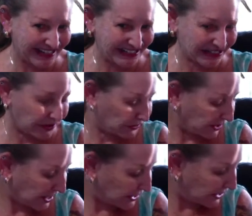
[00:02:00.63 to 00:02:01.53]
So,
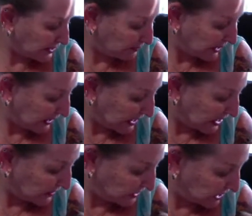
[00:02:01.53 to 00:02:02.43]
are you giving me
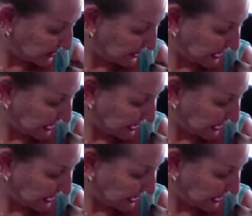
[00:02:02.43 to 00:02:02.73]
love? Give me